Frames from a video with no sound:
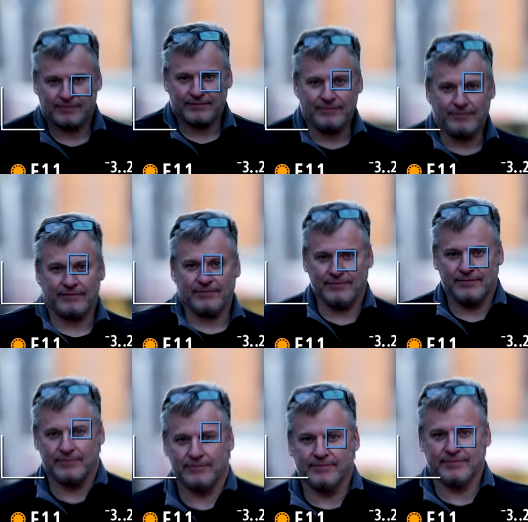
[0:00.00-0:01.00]
Take a look at
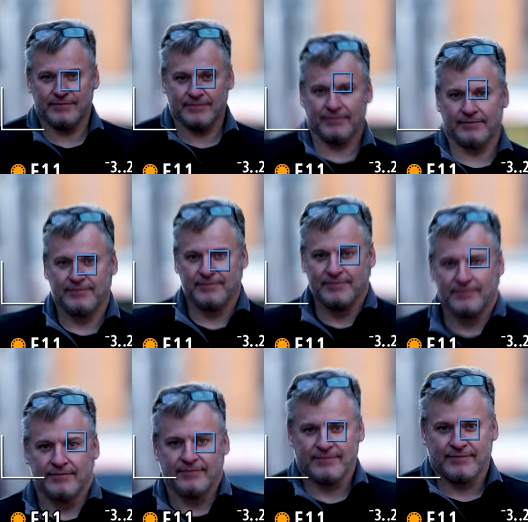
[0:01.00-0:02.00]
these examples here of how
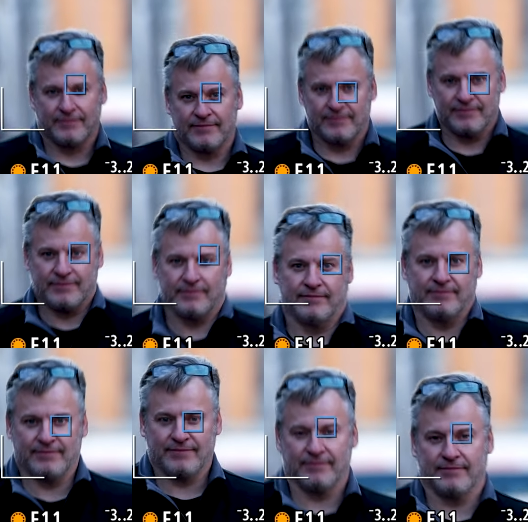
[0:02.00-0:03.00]
the autofocus
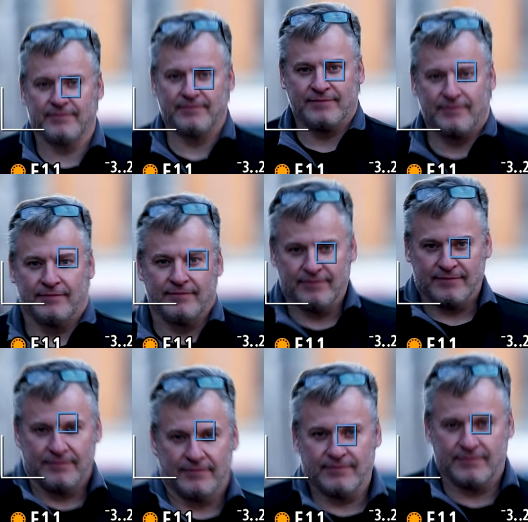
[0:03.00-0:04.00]
performs. It's easily
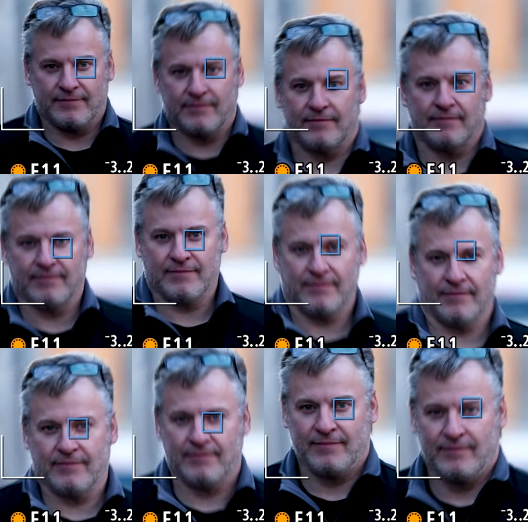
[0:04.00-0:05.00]
able to track
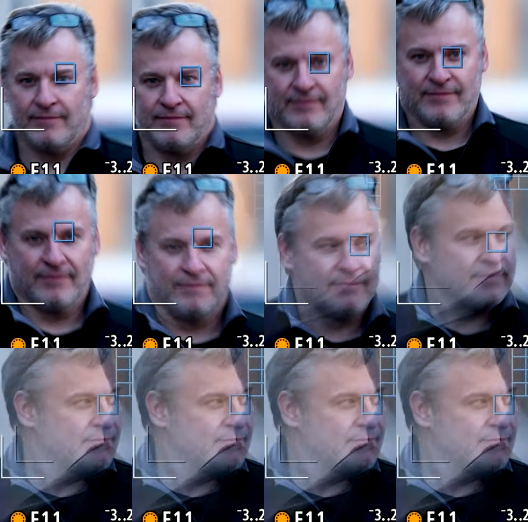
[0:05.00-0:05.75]
sportsman action,